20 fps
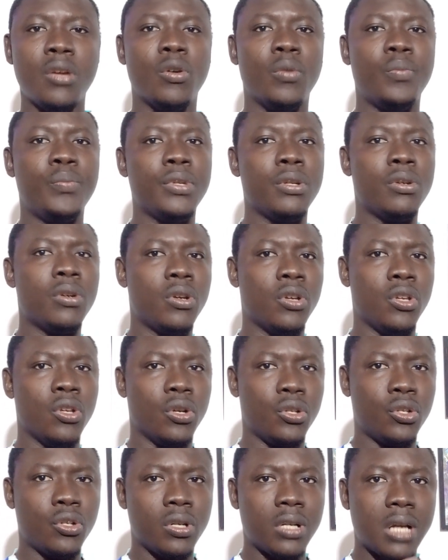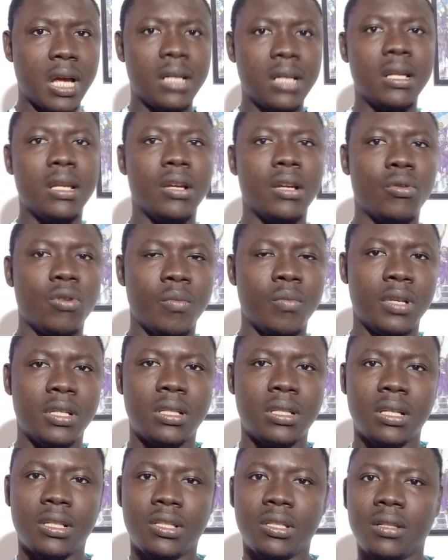your opinion and your thought under the comment
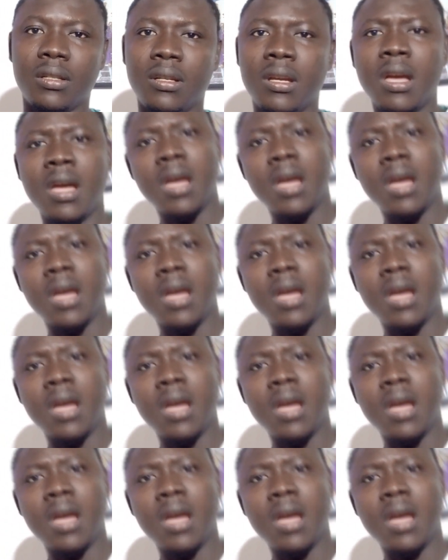section.